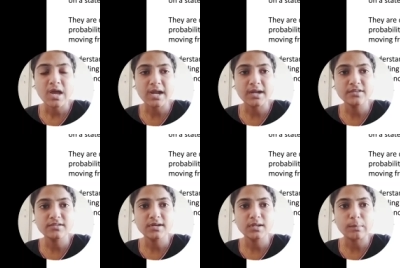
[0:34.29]

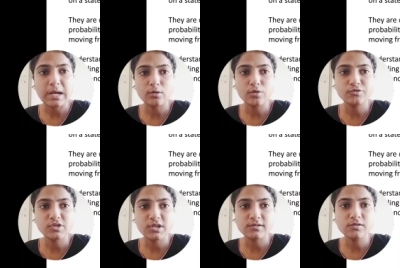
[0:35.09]
Understanding Markov
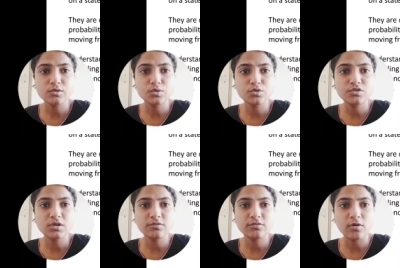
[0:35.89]
chains is
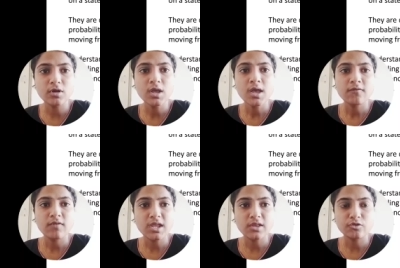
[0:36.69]
crucial for
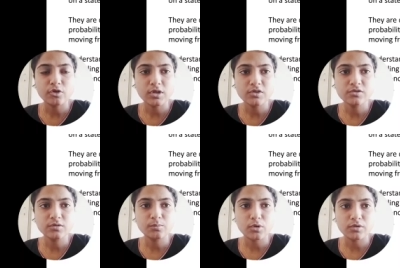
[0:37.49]
various
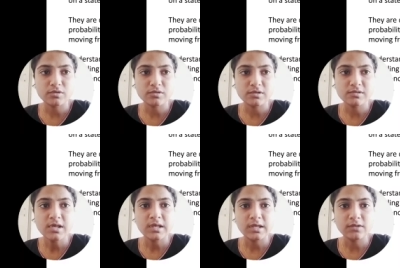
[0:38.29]
stochastic processes
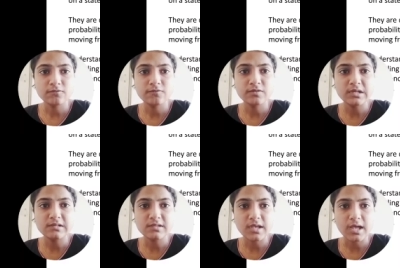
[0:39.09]
in
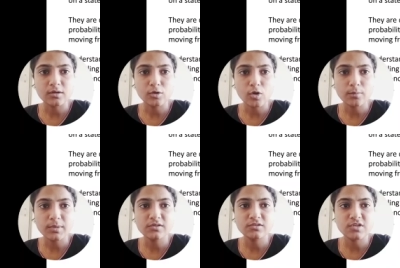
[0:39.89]
fields
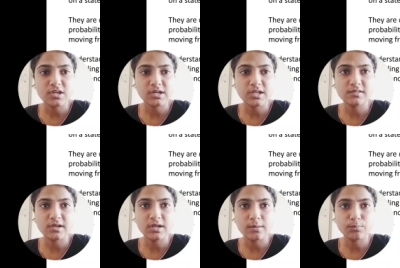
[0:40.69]
economics, genetics,
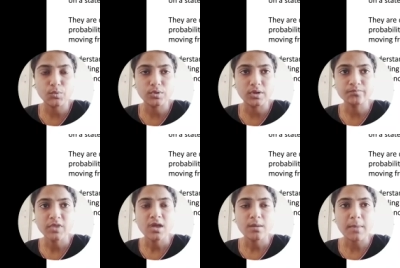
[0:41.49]
and computer.
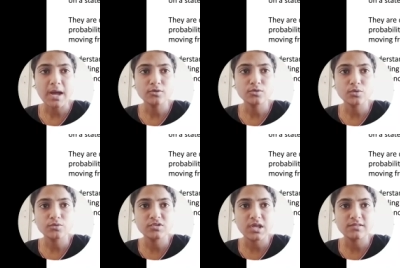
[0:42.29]
Markov
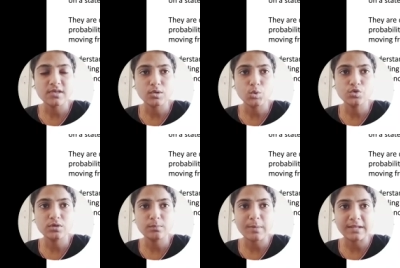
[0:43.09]
chains are used
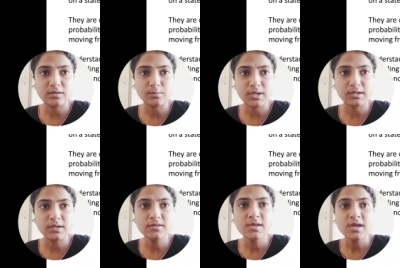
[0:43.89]
in
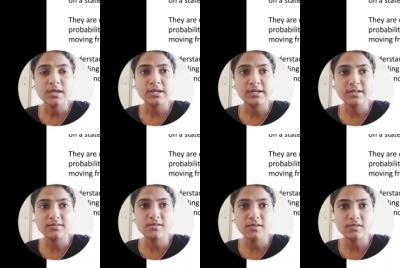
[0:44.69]
mathematics. It is
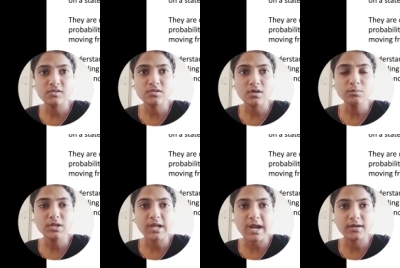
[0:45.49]
the system
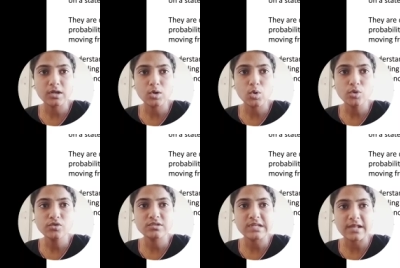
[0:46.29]
that
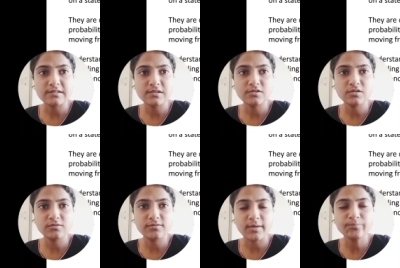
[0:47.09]
undergoes transition
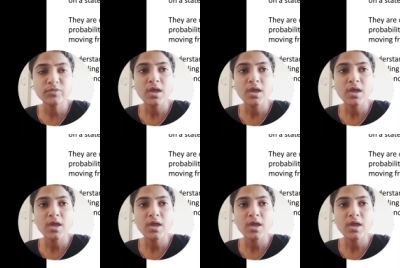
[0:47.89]
from